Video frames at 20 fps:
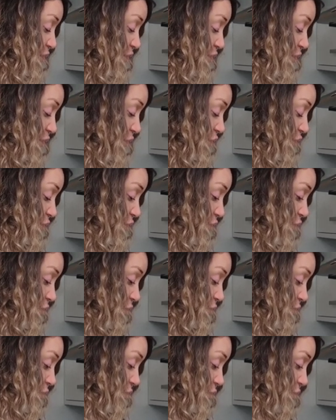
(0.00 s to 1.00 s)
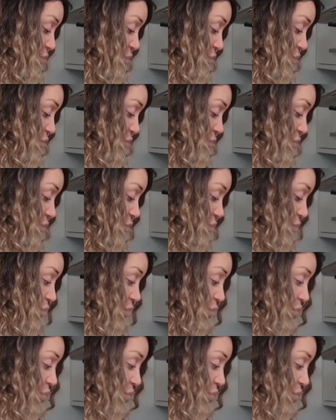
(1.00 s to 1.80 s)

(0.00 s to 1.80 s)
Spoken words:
Nothing is said.